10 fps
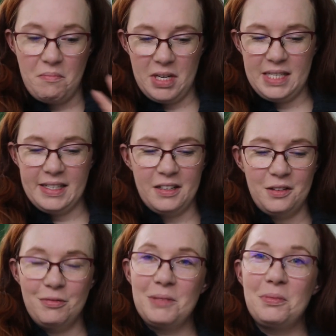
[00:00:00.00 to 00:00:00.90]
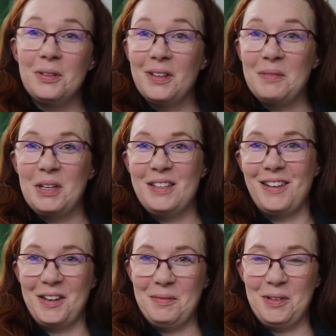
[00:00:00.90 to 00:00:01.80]
second whip, let me
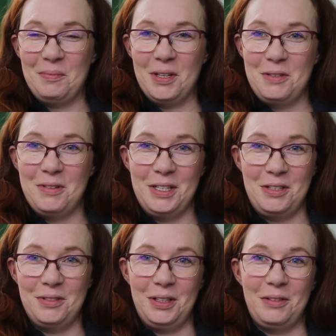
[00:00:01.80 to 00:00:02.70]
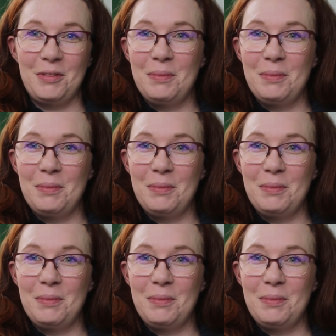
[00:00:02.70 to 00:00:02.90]
talk about my 2023